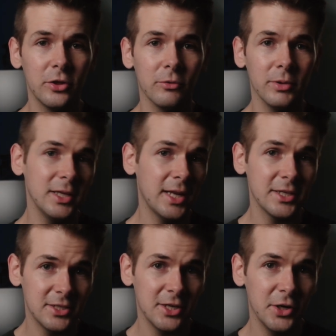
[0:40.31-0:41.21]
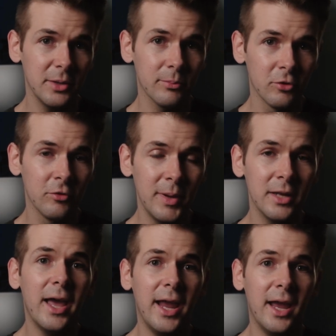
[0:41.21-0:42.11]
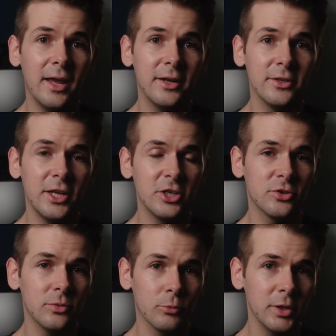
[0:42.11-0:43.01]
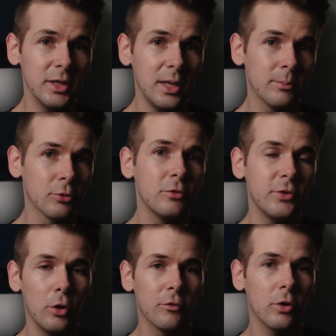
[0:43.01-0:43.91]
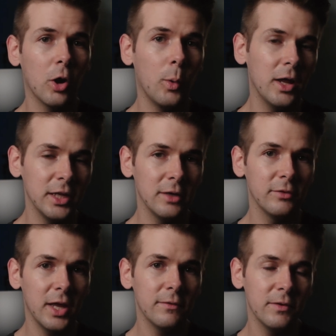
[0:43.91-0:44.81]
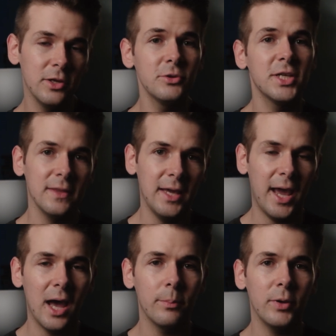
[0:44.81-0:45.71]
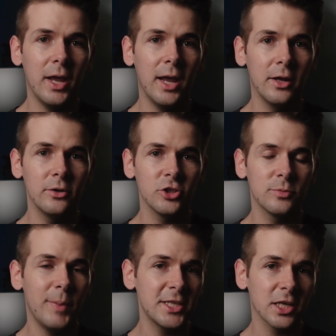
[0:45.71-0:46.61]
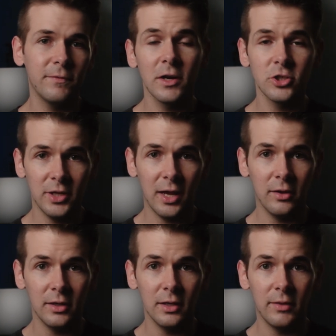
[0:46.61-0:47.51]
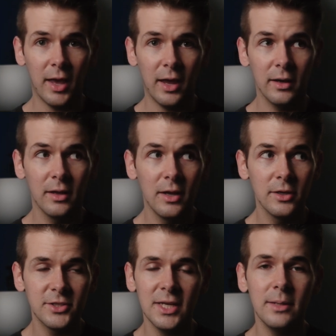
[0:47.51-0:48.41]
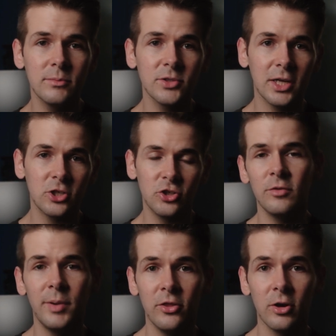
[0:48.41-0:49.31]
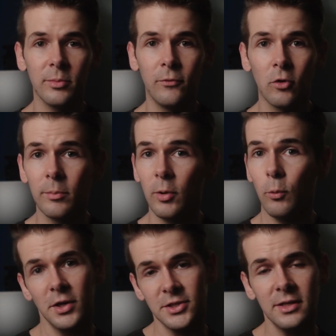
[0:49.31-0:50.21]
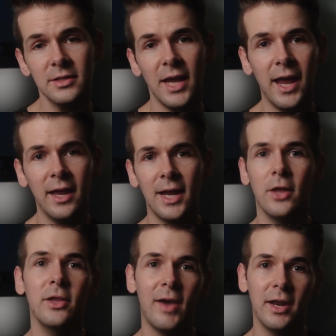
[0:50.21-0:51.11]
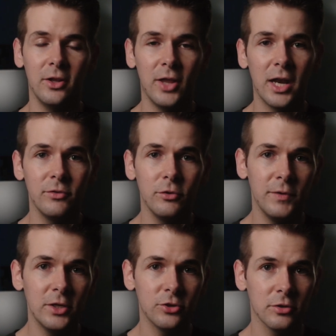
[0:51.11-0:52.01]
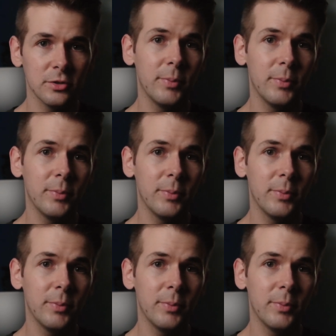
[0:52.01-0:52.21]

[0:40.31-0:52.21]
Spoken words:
They're really necessary improvements, and they just really improve the overall quality of life in using the app and just basic functionality that seems like it should have been there before but wasn't, and now they've added a lot of new features.